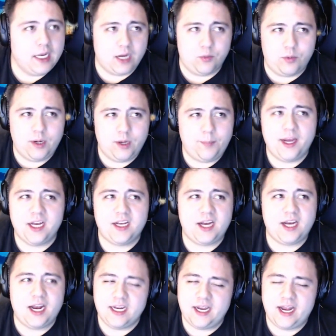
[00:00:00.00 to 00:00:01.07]
and Winnipeg
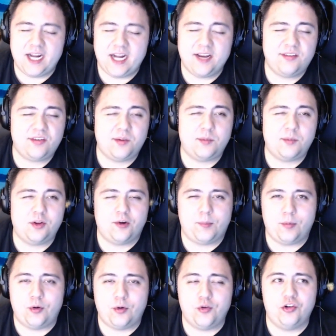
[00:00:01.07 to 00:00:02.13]
kind of had a similar
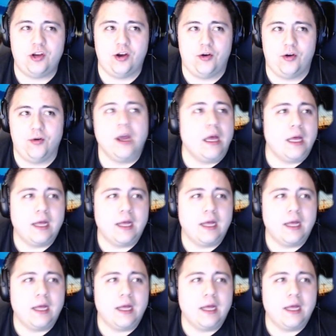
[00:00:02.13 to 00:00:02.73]
approach here.